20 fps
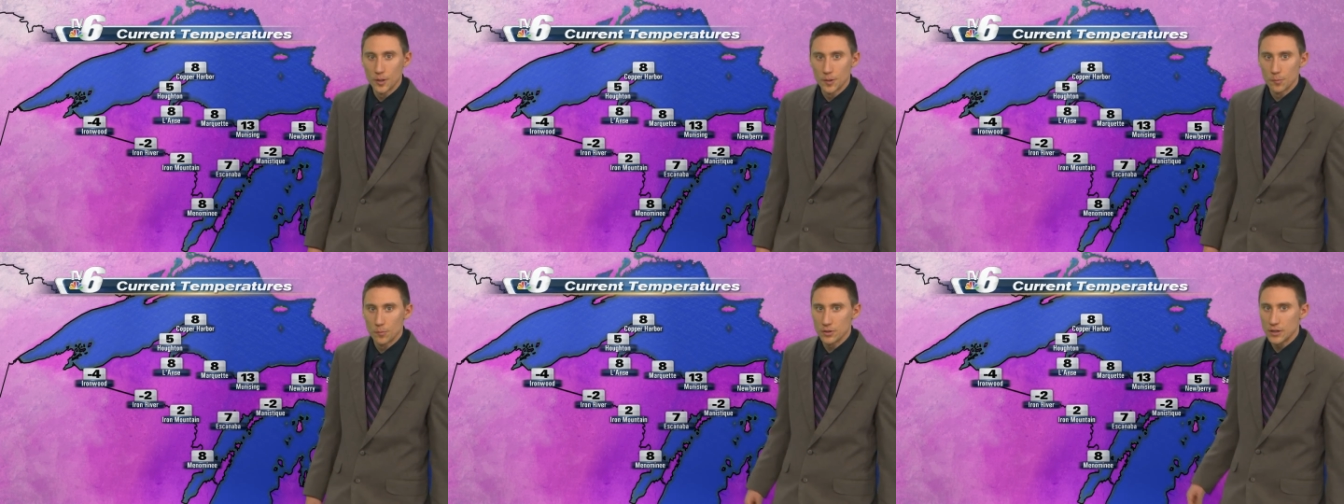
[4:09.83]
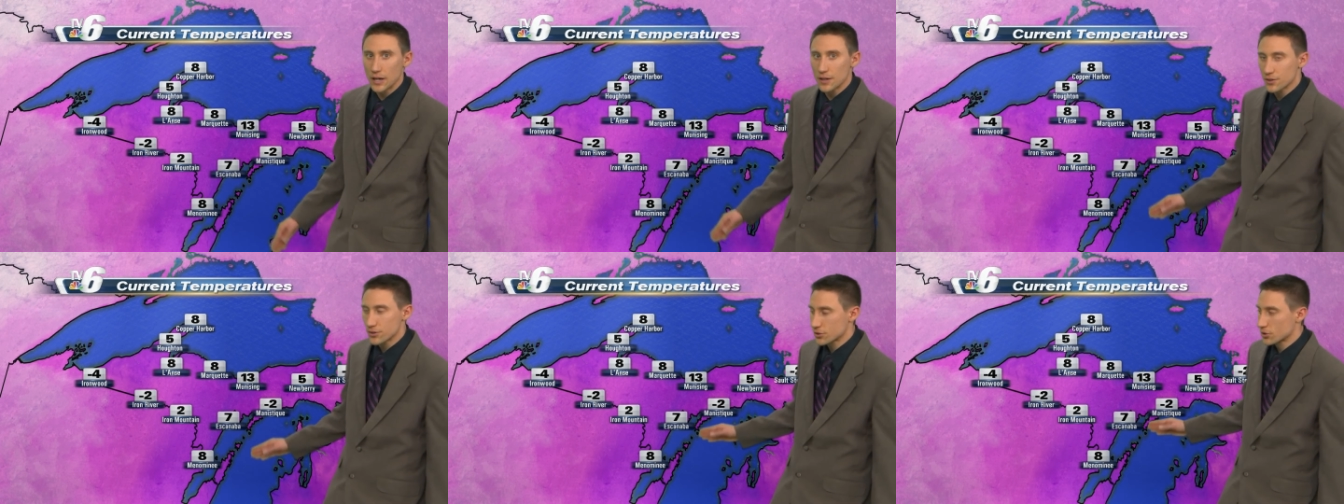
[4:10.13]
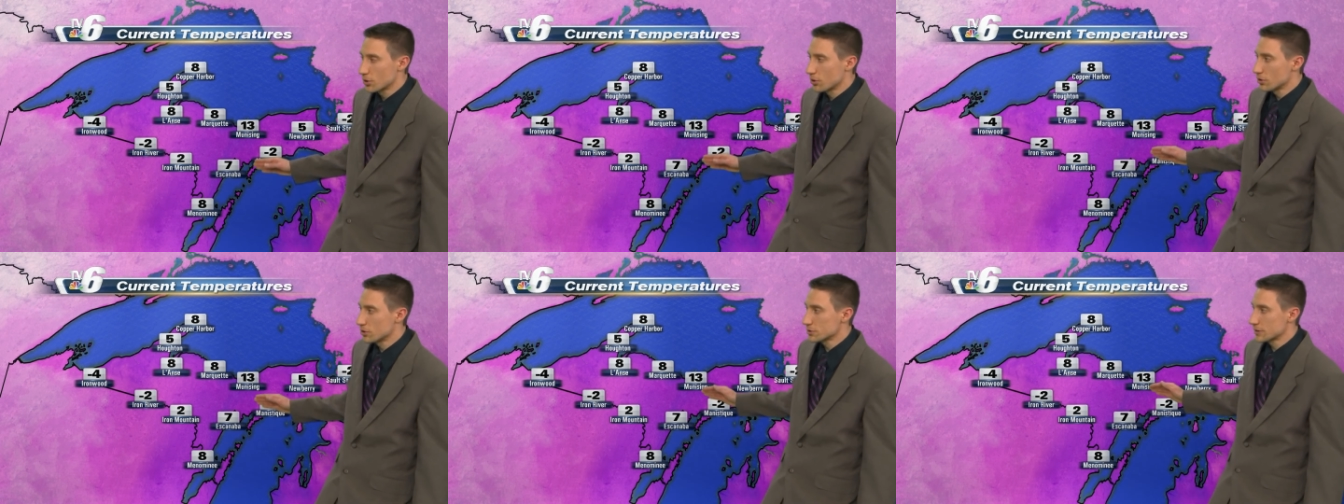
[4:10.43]
but not as
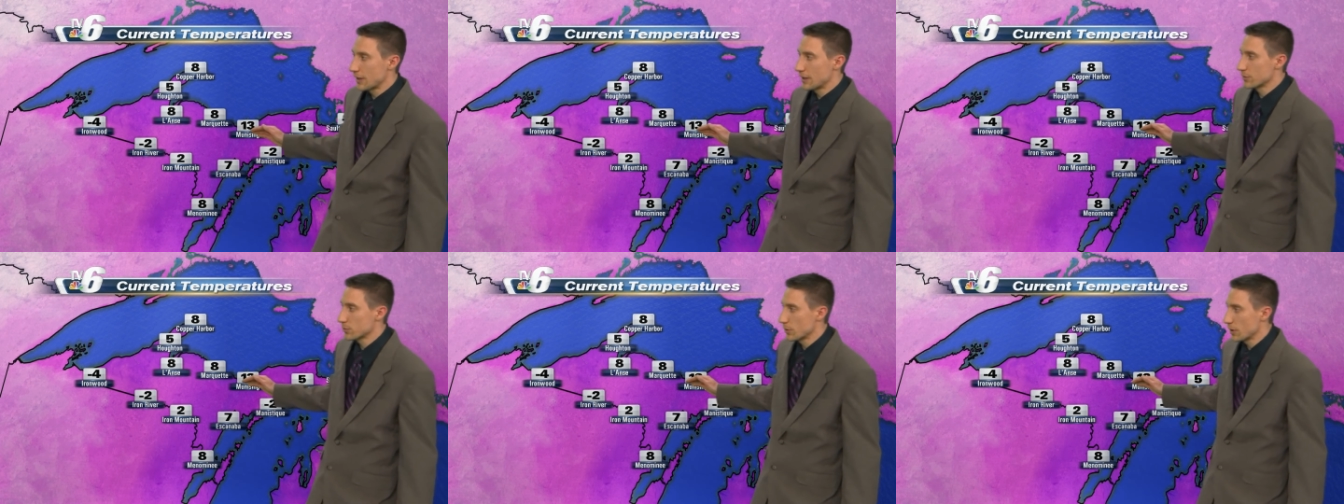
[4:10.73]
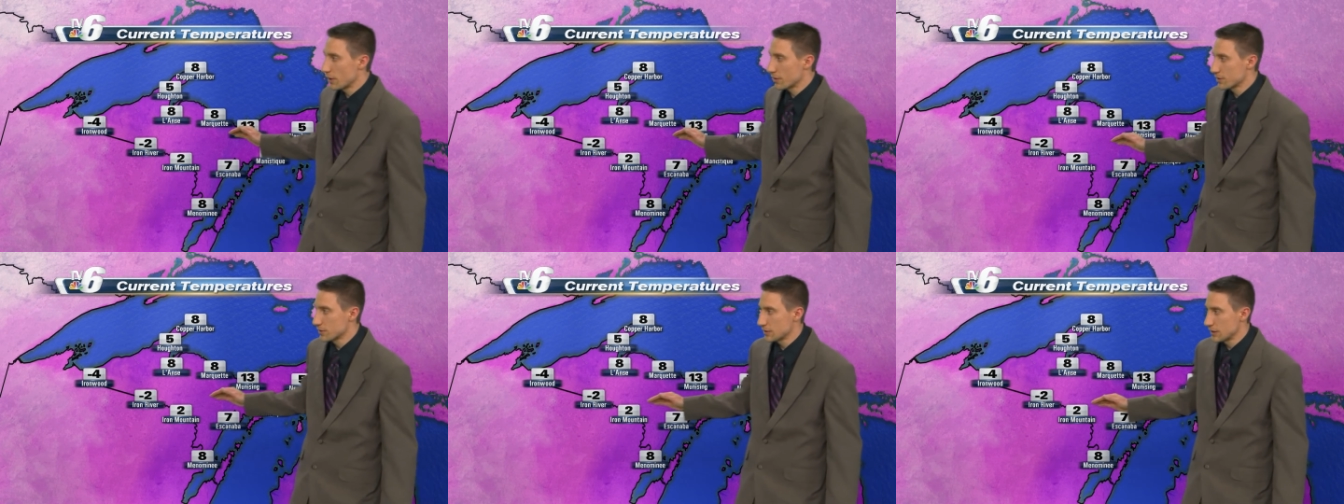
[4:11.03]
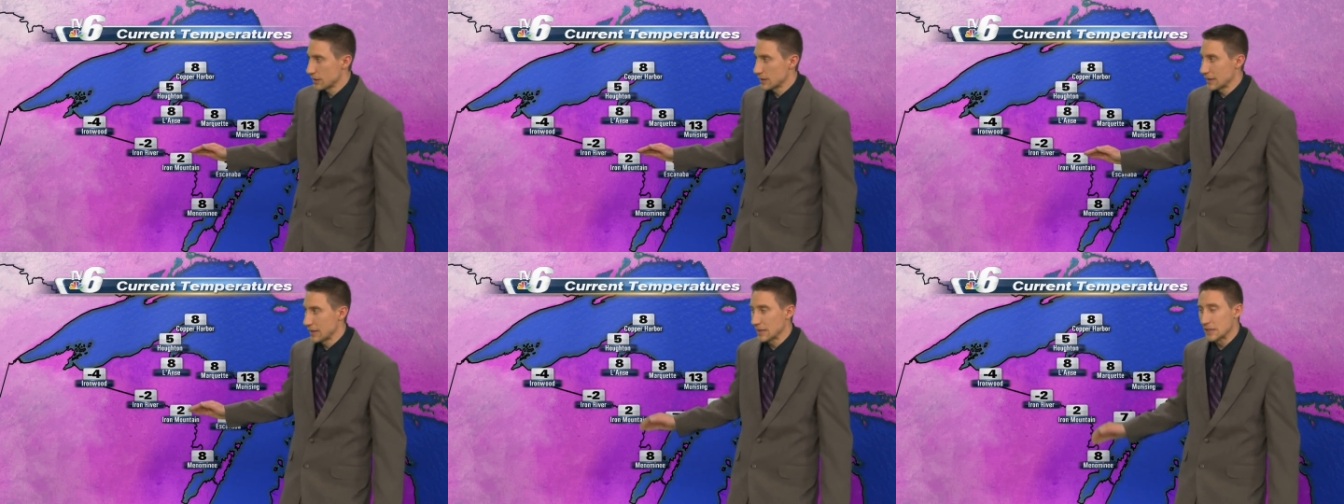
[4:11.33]
cold as we are
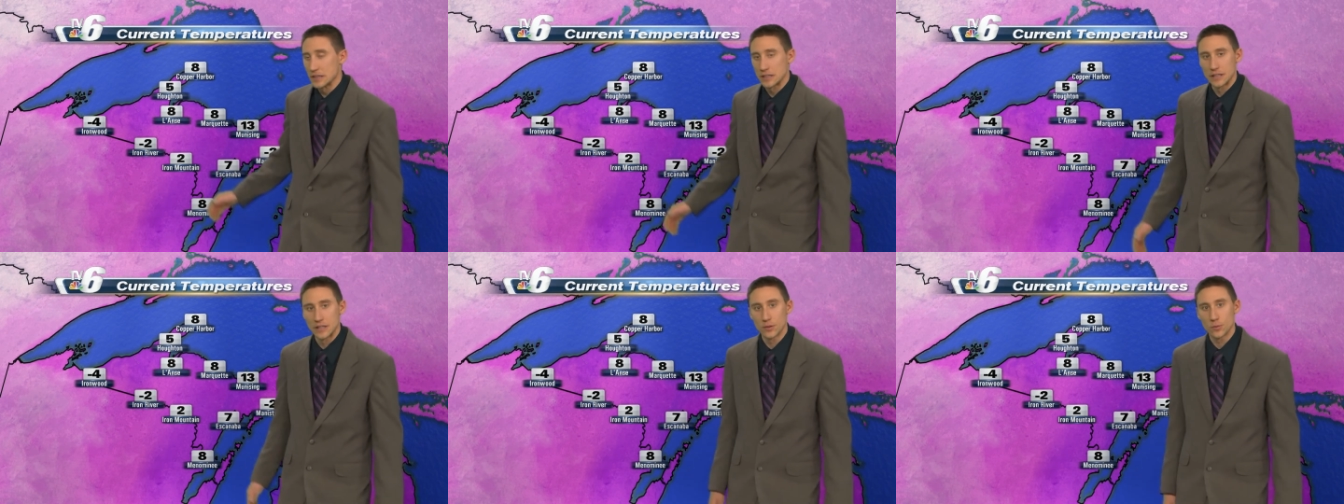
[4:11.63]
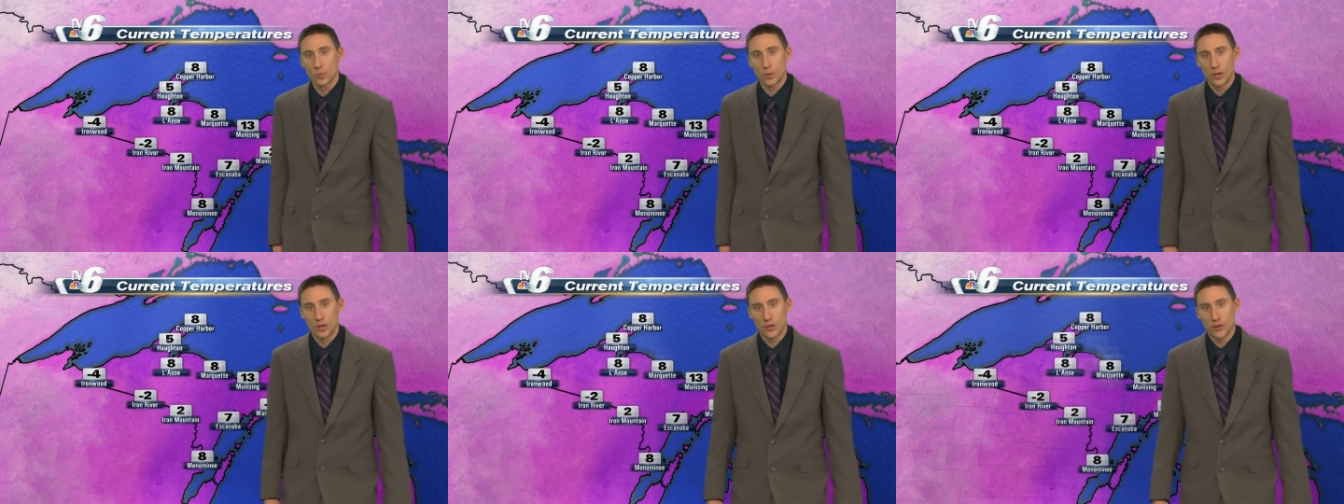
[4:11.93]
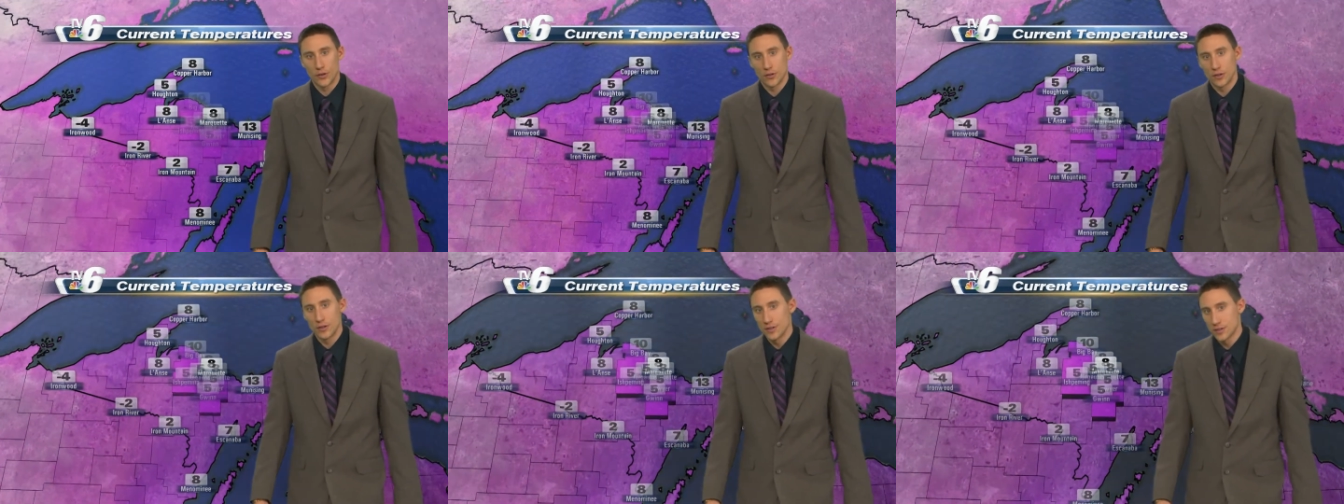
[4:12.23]
seeing inland, where
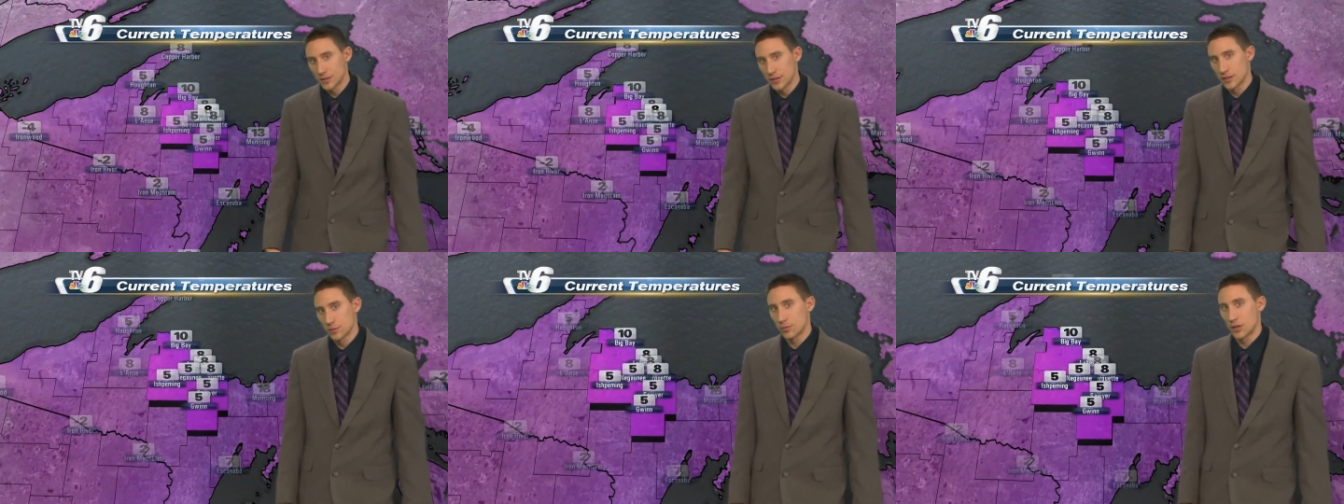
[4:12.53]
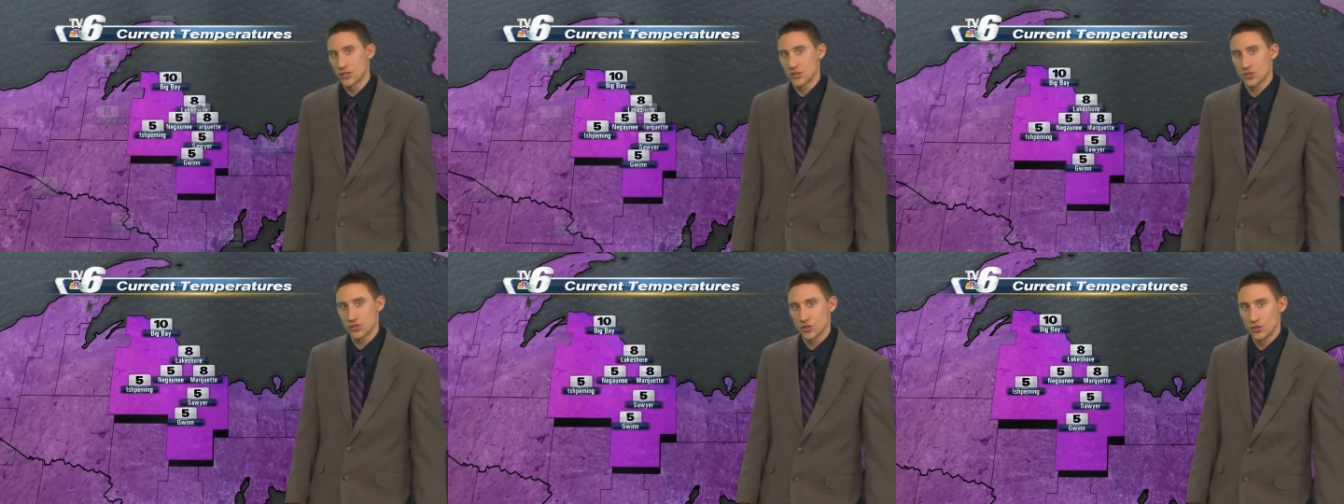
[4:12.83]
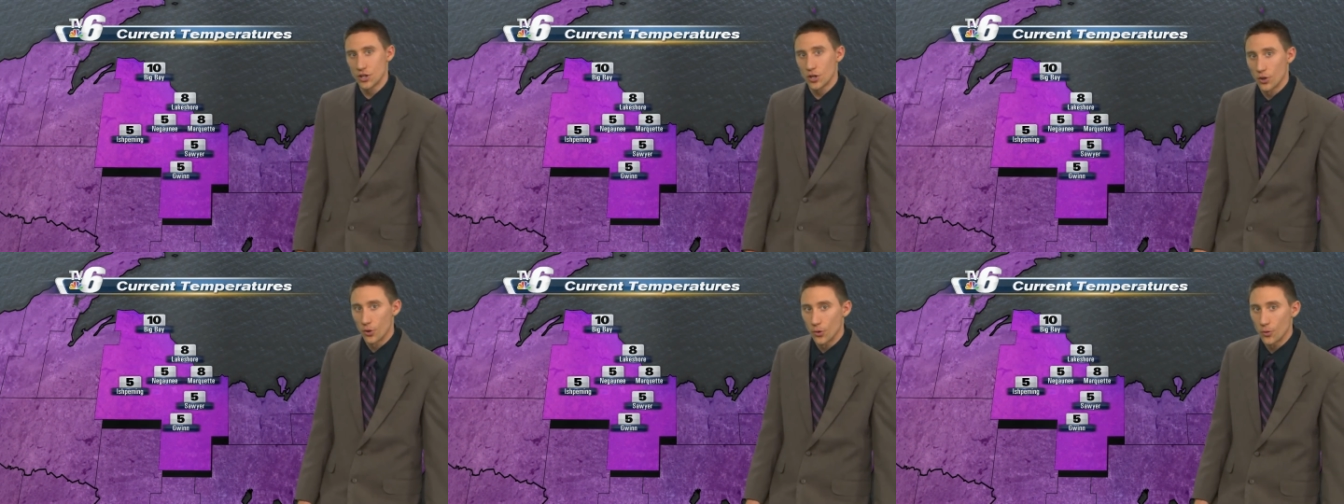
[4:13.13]
there isn't as much
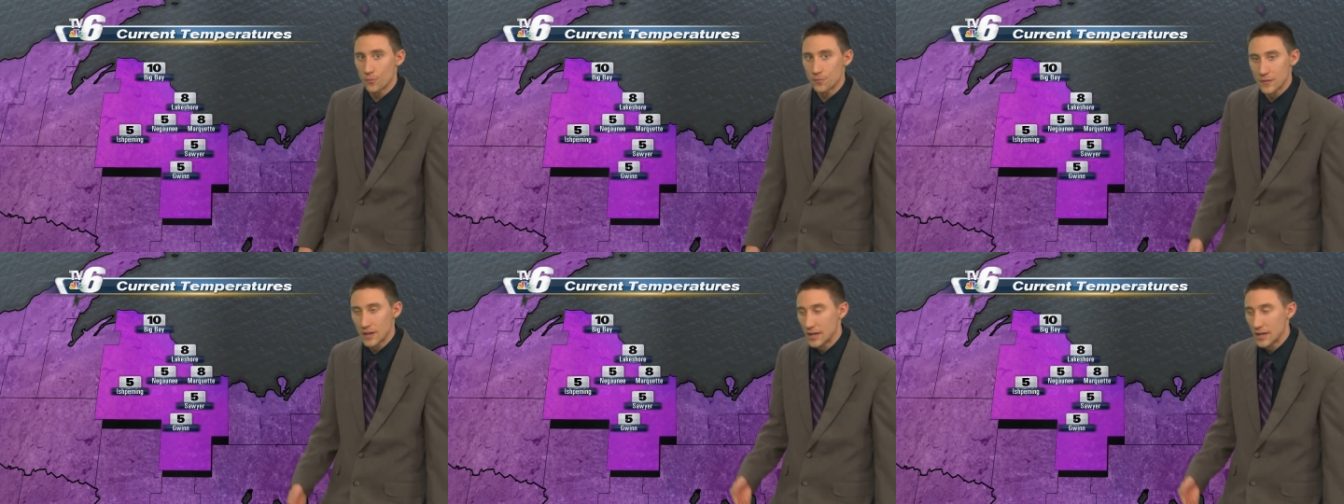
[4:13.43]
snow.